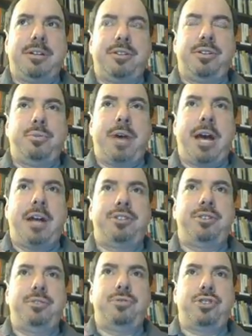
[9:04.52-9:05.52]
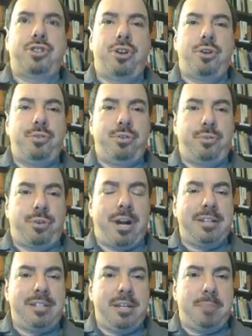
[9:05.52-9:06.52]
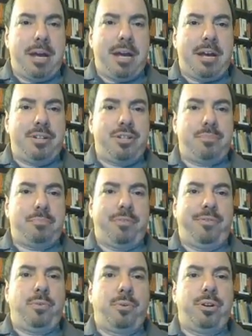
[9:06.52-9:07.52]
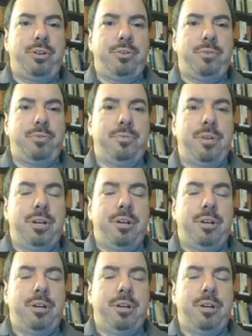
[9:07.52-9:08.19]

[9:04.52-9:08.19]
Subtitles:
you had to show your ID badge before you